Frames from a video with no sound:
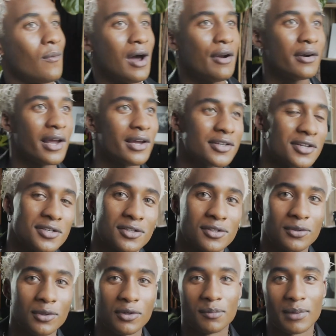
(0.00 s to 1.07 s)
why don't I just
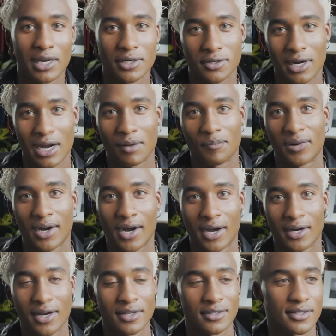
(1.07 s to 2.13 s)
screw my
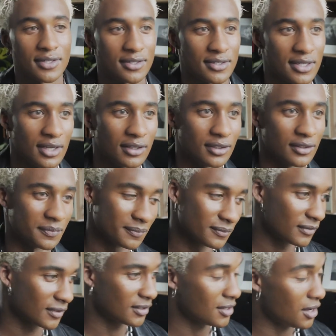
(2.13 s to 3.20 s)
tripod into the ceiling?
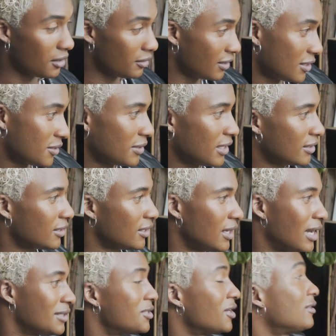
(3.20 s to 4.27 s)
So that's what I did.
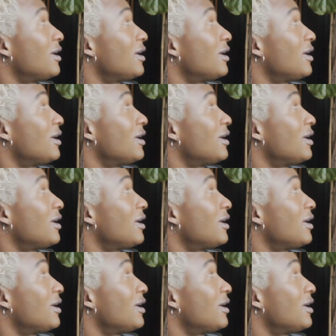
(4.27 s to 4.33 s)
I took